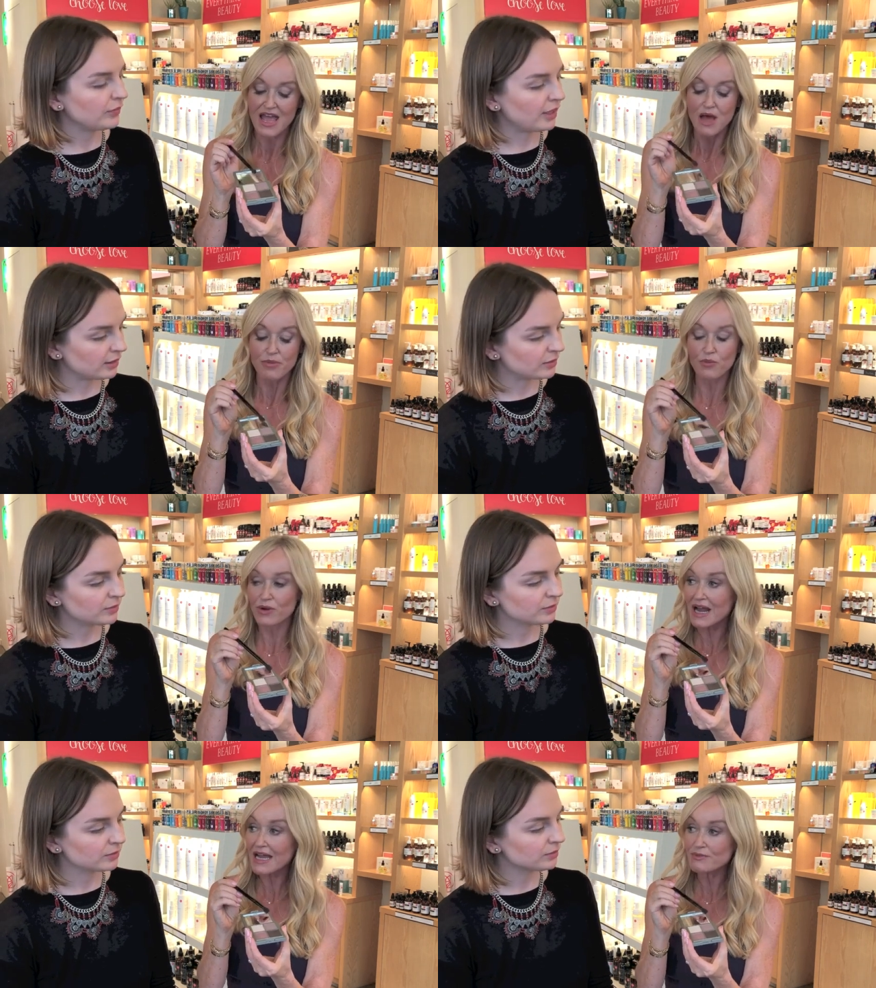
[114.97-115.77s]
Speaker 1: Yeah. But
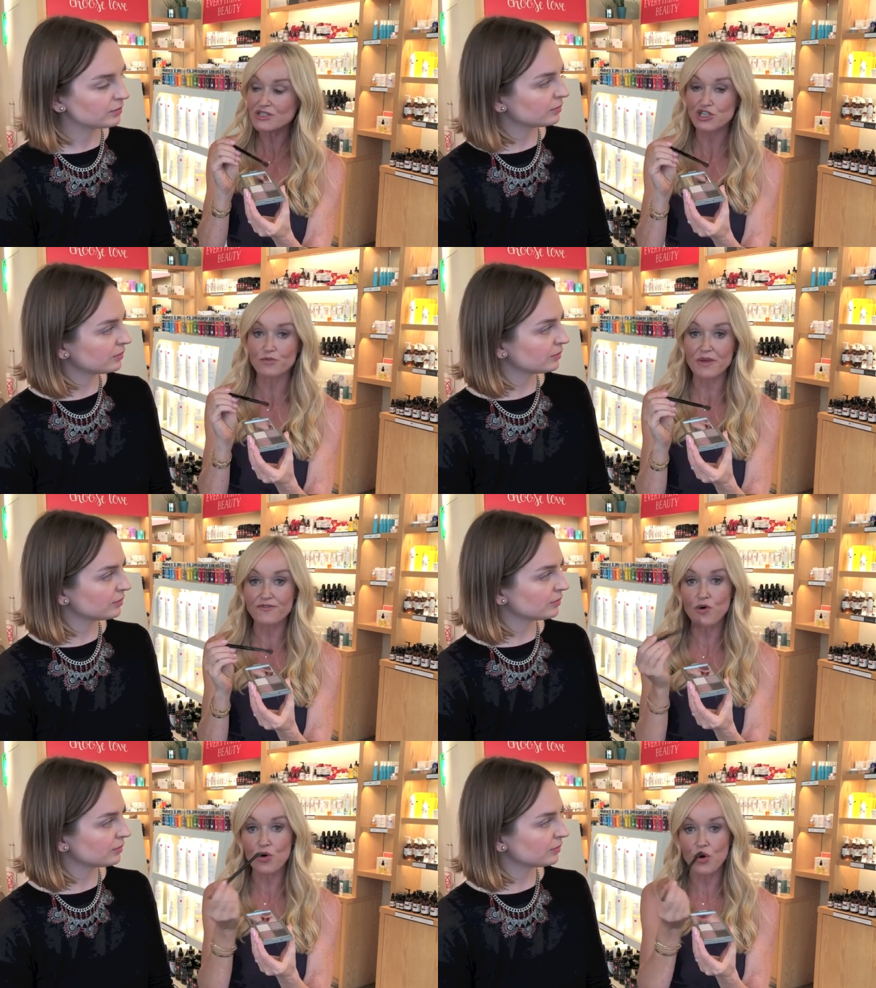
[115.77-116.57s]
what I would do
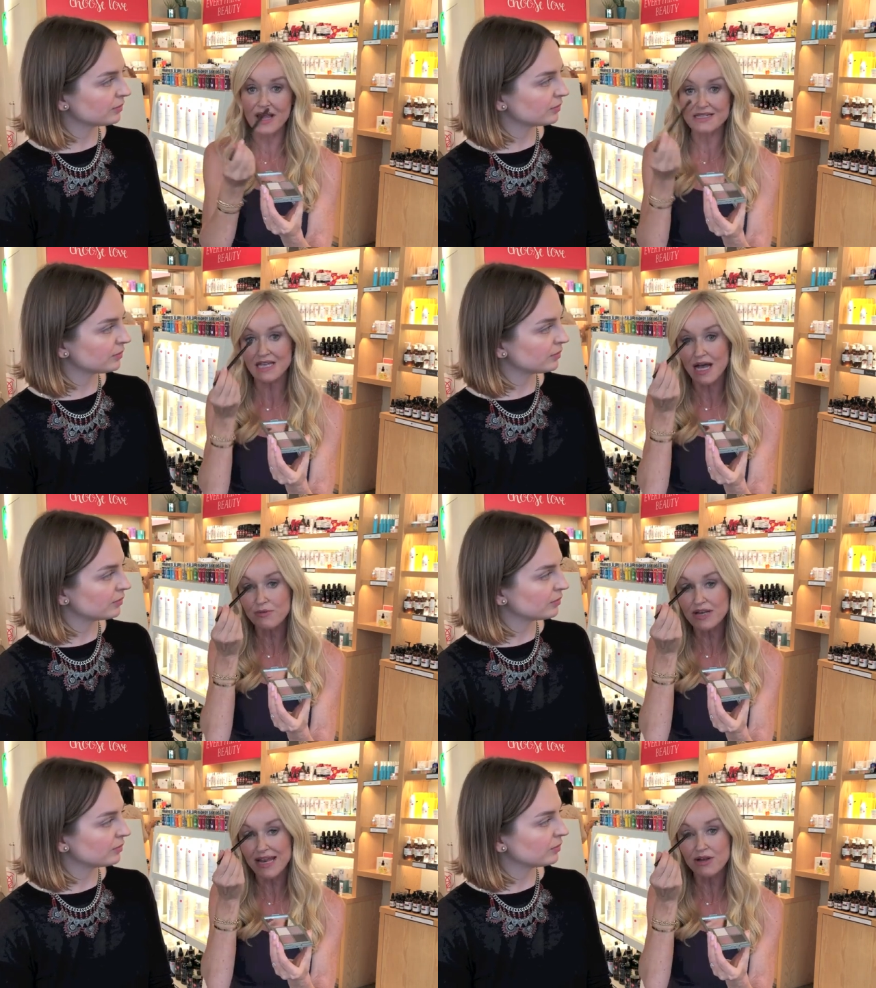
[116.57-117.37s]
before is I
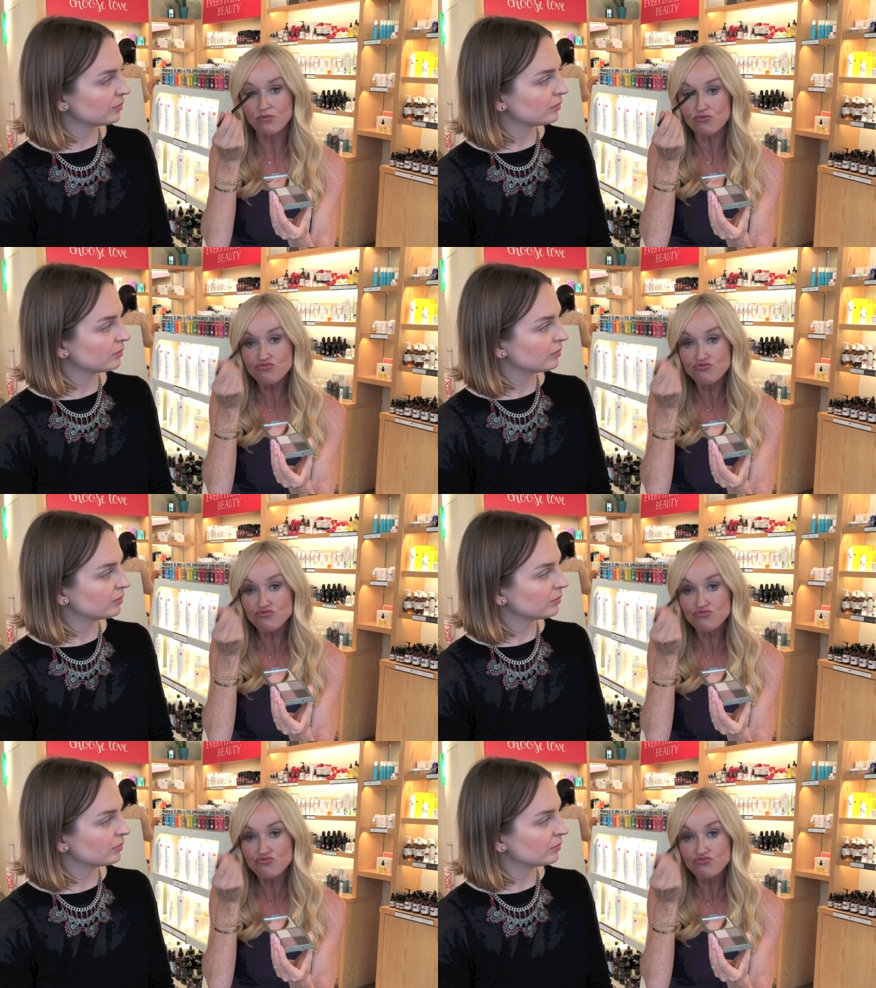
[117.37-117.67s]
would get it